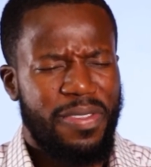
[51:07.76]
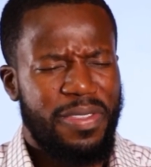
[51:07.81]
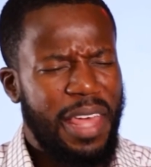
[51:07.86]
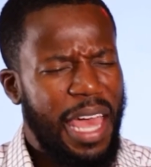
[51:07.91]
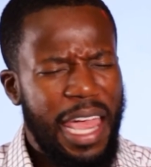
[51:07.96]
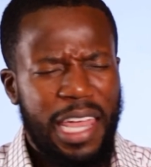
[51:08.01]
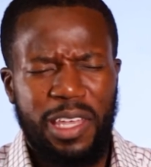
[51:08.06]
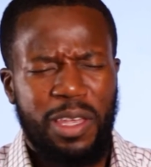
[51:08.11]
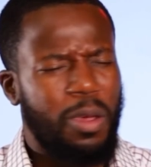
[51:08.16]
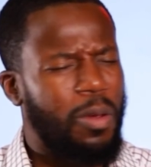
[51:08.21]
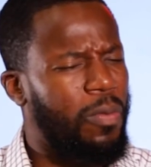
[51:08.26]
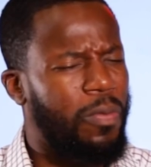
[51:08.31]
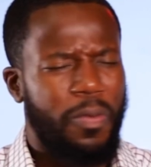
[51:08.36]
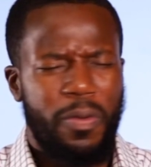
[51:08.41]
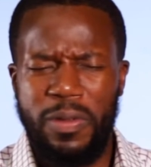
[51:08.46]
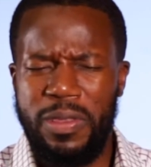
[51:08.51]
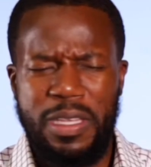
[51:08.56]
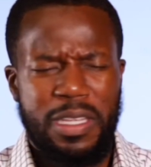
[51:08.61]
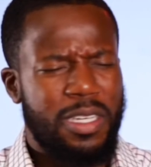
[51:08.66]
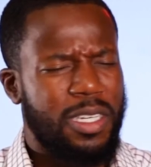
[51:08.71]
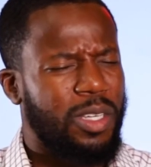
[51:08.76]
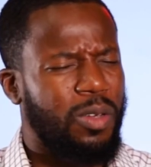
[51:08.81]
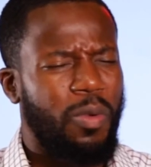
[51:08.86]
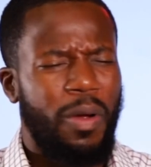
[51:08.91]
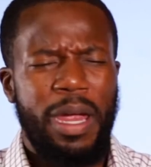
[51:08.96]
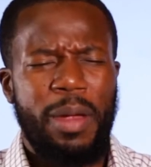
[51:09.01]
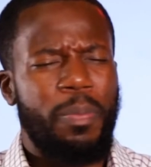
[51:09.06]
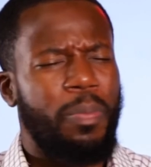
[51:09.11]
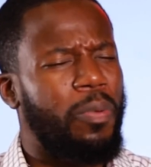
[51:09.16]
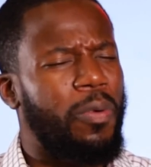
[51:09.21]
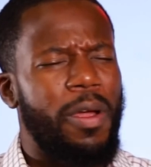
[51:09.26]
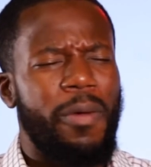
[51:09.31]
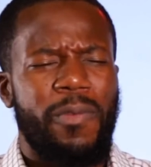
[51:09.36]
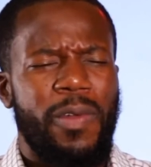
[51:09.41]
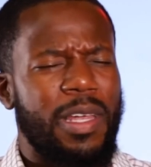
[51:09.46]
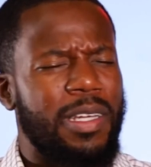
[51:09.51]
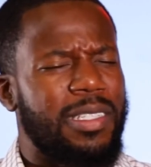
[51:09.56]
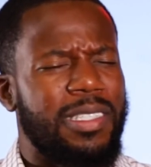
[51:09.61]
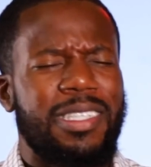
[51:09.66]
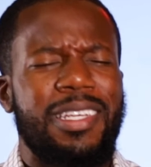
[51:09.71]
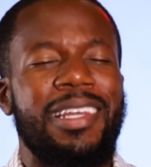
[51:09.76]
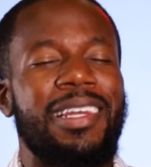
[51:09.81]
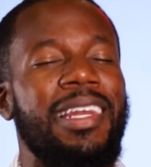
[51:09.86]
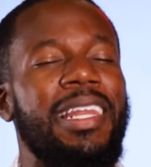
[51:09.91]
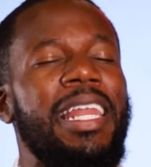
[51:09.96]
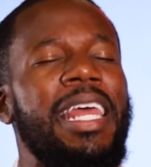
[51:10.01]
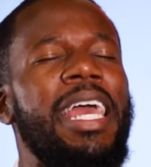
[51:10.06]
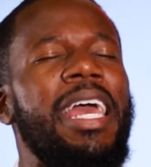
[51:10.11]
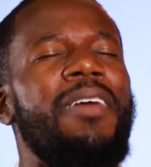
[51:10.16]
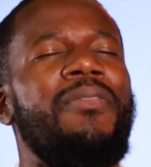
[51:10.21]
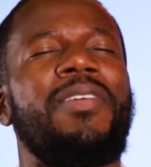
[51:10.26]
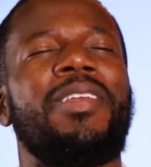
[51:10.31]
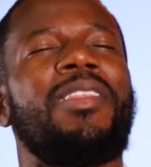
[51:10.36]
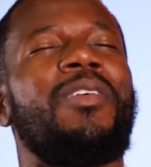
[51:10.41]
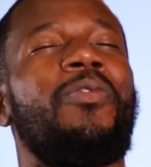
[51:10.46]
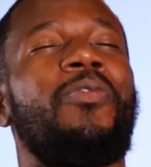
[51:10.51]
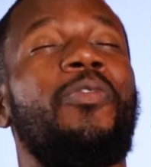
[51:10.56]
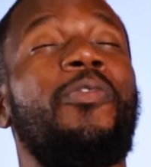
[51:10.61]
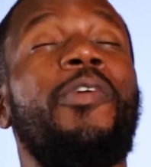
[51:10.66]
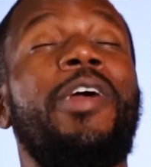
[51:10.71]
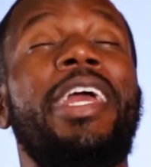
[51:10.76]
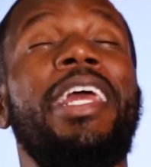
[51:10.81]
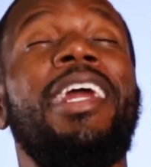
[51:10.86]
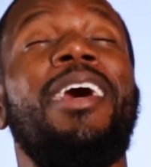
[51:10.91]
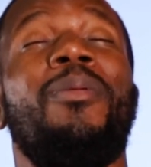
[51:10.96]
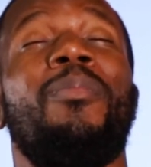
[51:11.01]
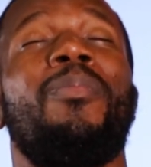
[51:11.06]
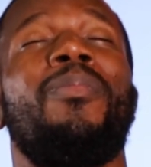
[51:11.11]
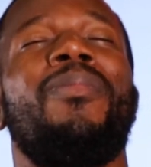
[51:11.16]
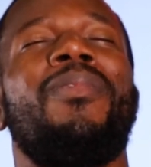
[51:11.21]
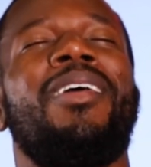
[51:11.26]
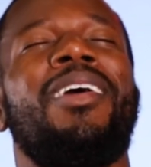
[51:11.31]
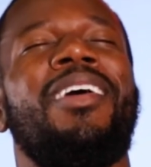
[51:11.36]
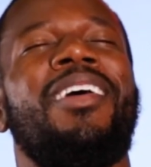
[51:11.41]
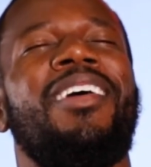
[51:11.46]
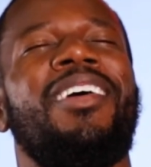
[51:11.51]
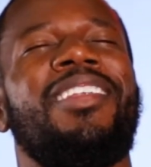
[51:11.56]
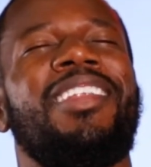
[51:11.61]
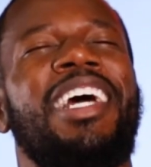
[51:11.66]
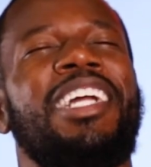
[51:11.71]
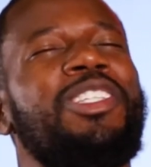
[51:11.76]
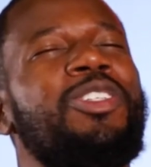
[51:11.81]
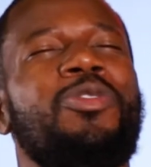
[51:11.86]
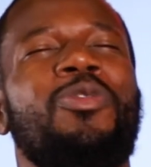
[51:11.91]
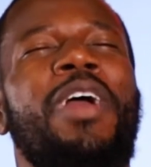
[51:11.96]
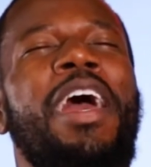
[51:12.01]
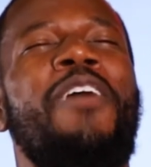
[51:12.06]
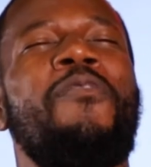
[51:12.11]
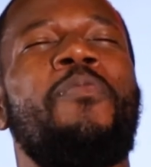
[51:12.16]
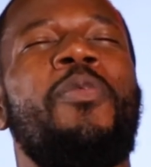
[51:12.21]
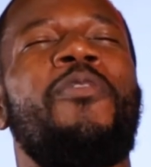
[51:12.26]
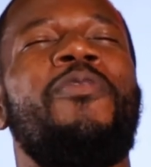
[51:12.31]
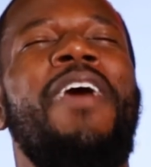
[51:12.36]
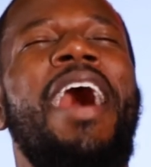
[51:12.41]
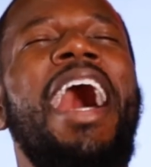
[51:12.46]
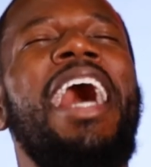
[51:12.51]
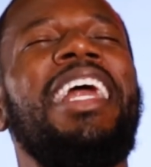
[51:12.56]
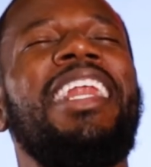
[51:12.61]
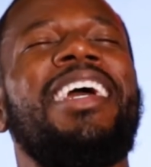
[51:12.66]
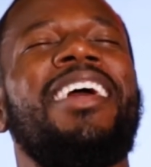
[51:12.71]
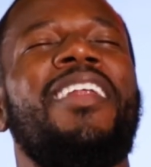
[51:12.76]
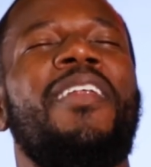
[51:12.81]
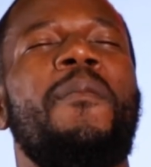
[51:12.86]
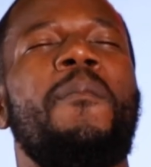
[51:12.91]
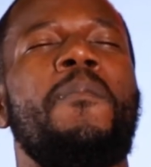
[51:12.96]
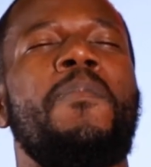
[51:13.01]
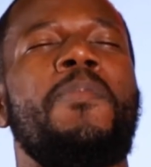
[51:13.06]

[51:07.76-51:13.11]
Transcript: Thank you for this great privilege to live in the freedom that you have provided.